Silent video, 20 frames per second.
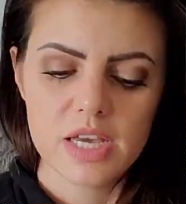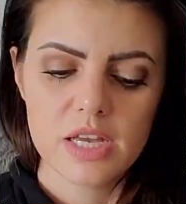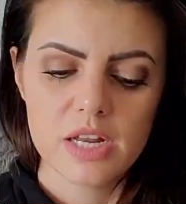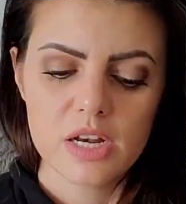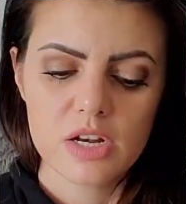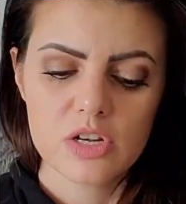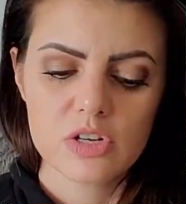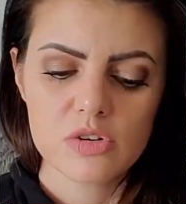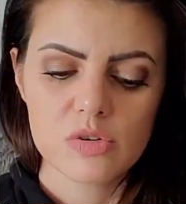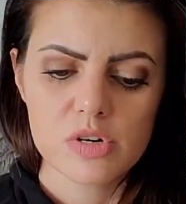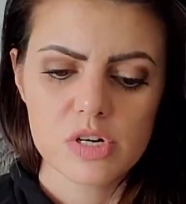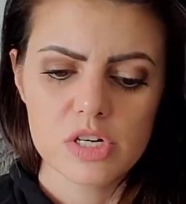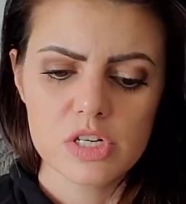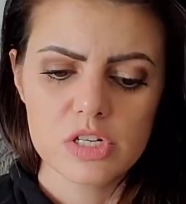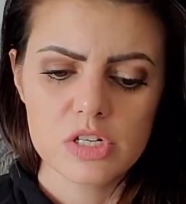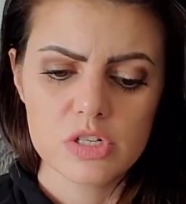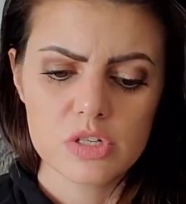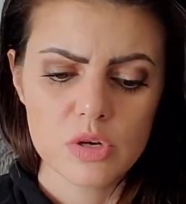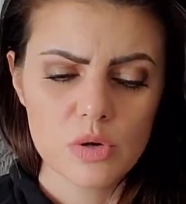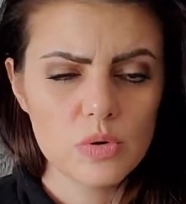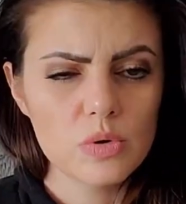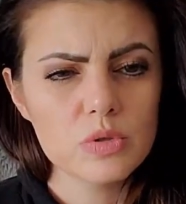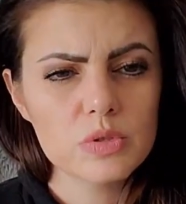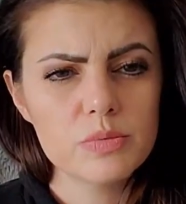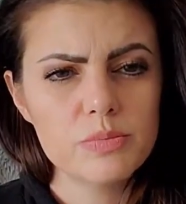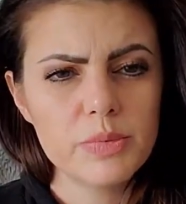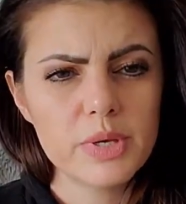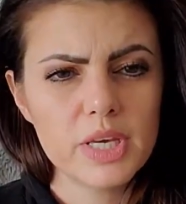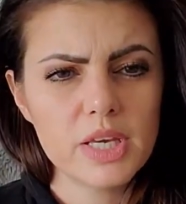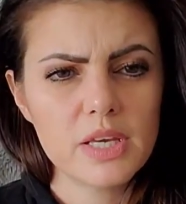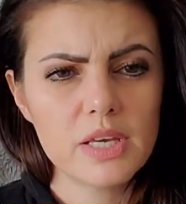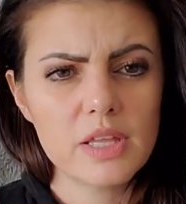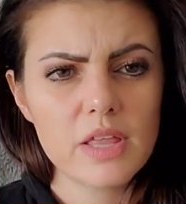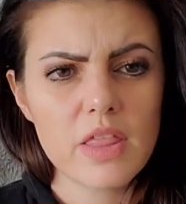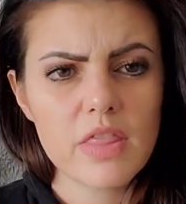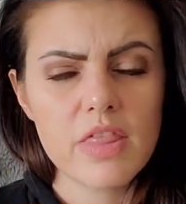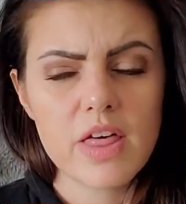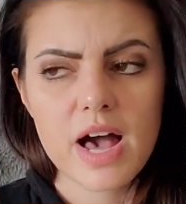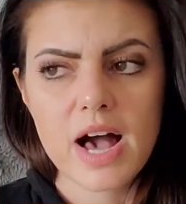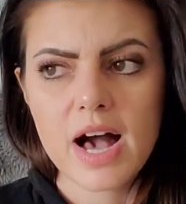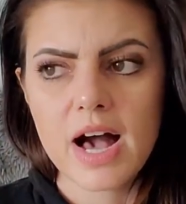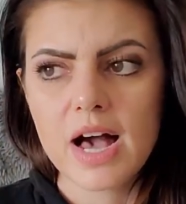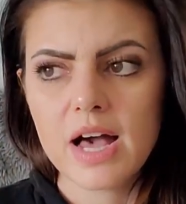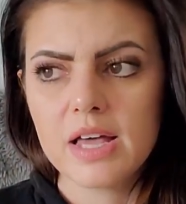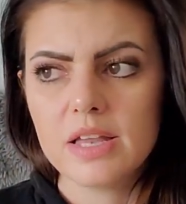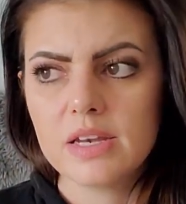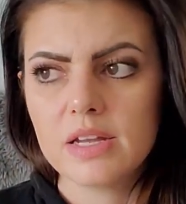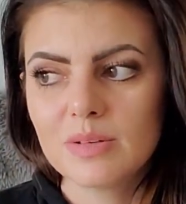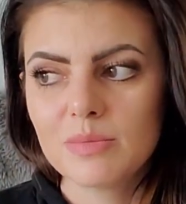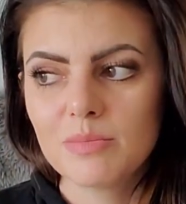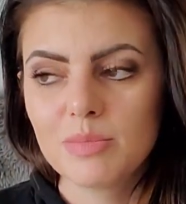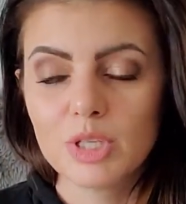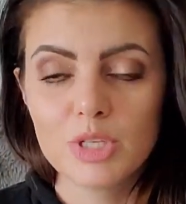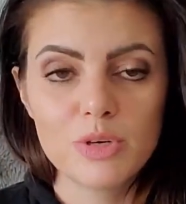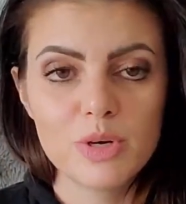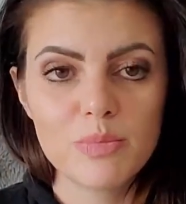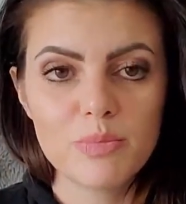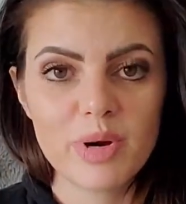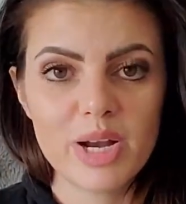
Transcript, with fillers: And George told me that Blu and